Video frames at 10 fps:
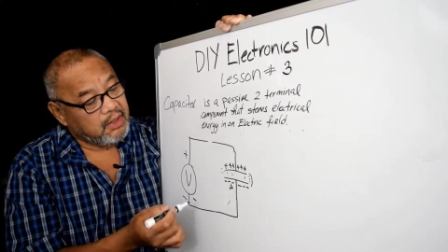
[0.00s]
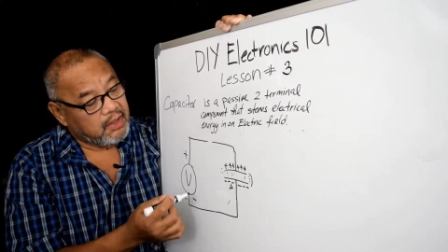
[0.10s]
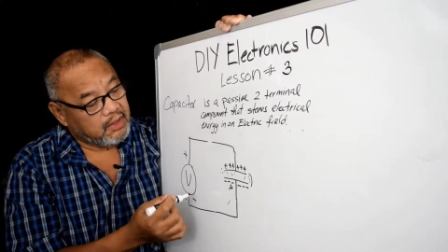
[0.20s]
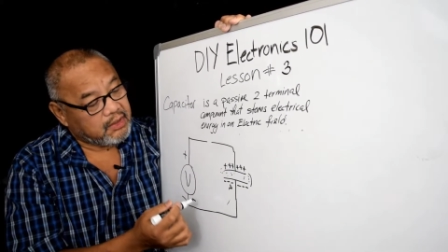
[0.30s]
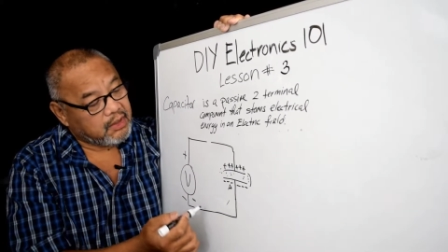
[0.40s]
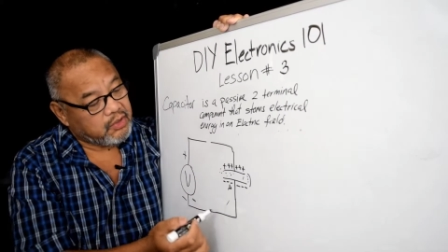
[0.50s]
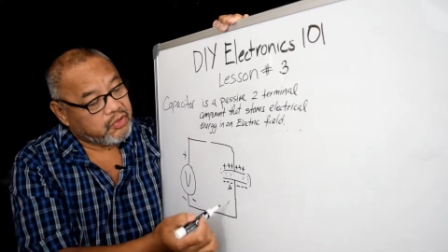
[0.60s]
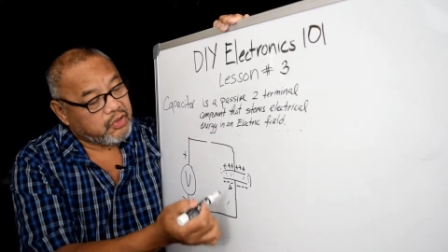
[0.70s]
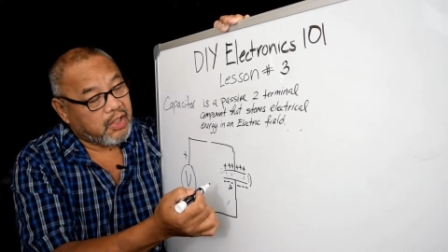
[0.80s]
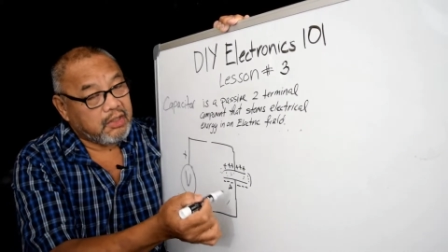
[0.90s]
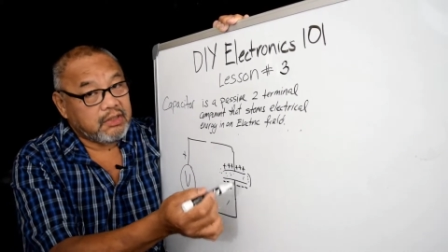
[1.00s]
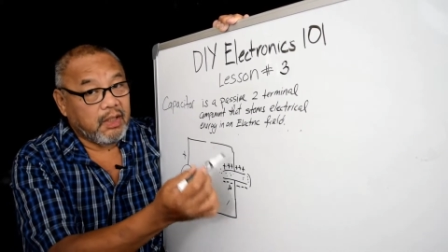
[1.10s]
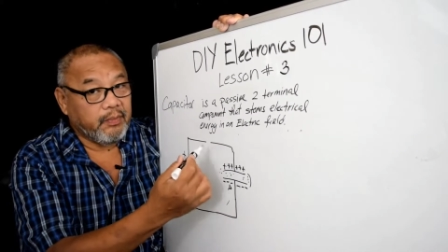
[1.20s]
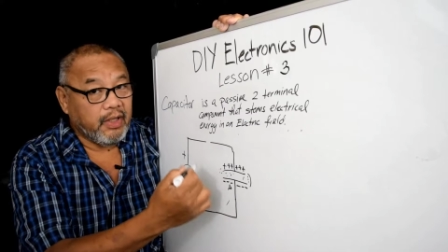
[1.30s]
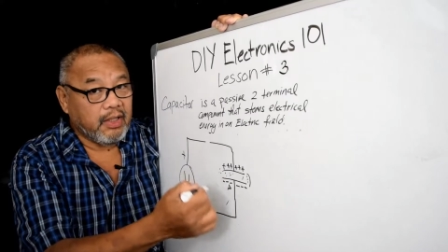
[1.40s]
It can charge
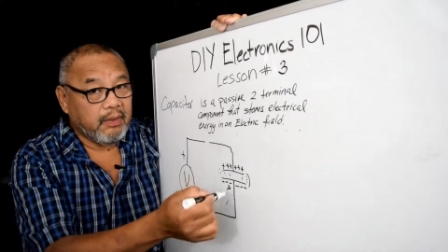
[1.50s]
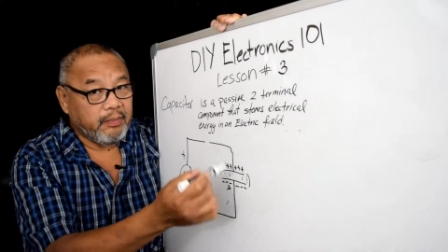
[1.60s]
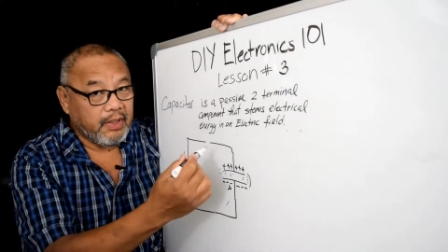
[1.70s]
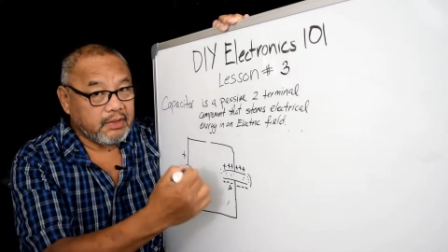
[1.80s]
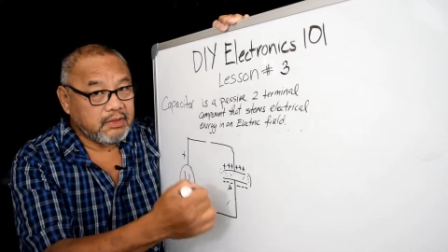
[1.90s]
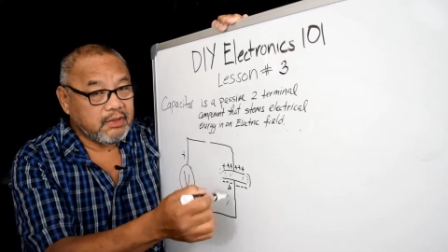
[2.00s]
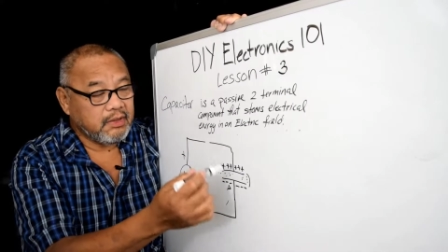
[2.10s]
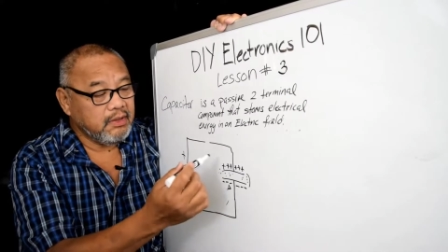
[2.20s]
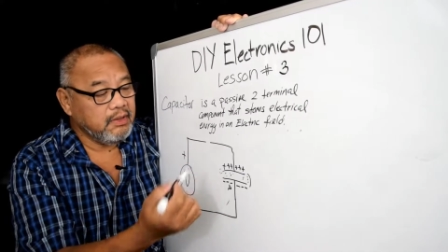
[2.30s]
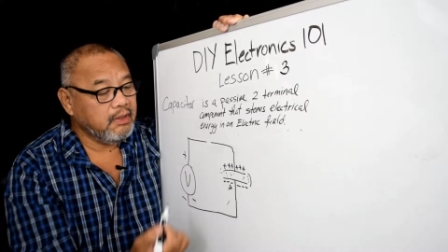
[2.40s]
up a capacitor,